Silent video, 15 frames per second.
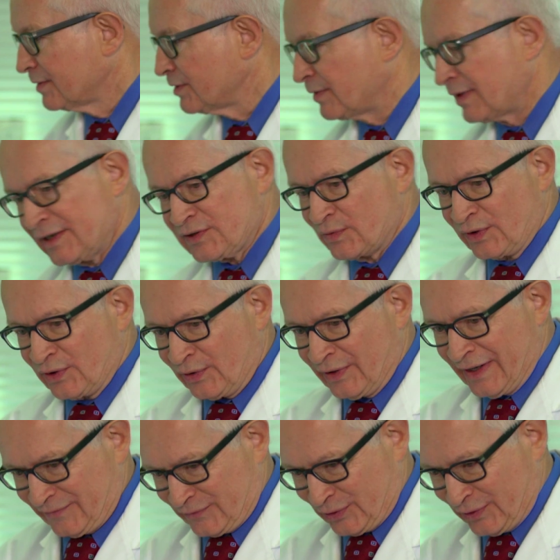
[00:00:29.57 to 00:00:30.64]
different,
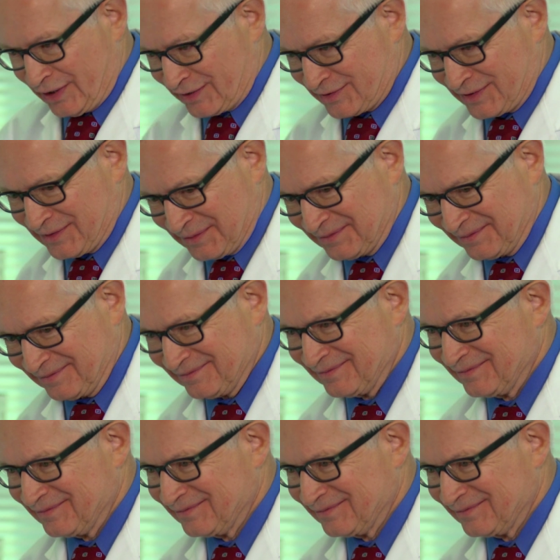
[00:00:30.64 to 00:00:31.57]
but Dr. Von Hoff